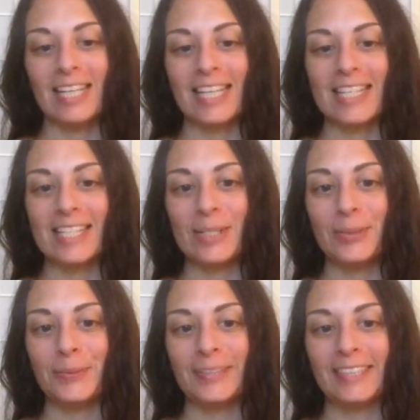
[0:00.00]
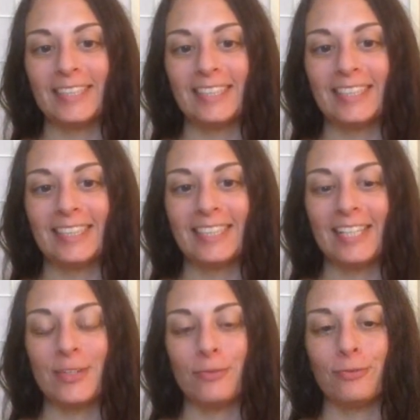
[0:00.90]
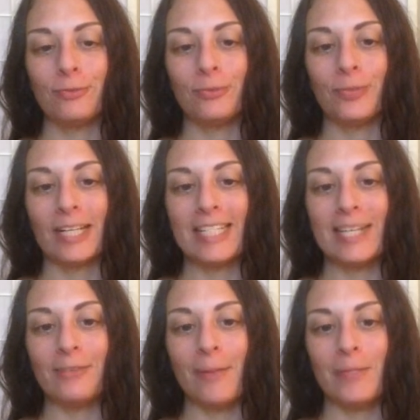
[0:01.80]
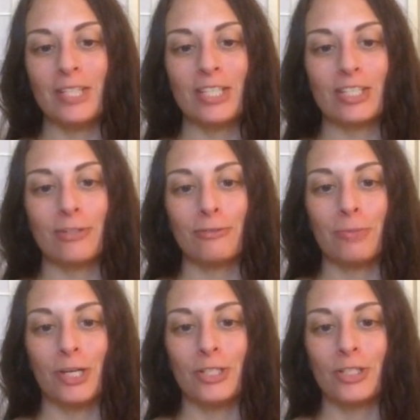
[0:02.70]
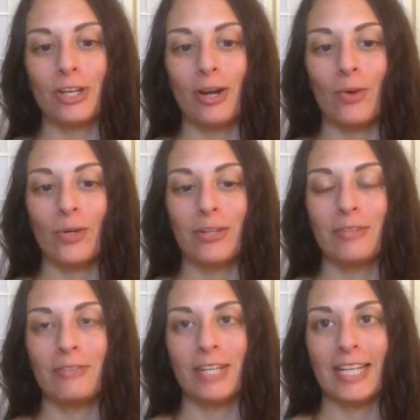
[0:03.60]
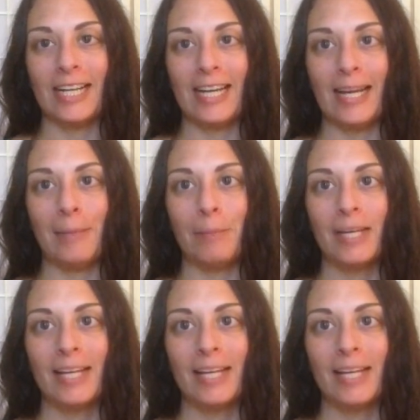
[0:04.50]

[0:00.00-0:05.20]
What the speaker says: So when I say repetition of mantra or the divine name,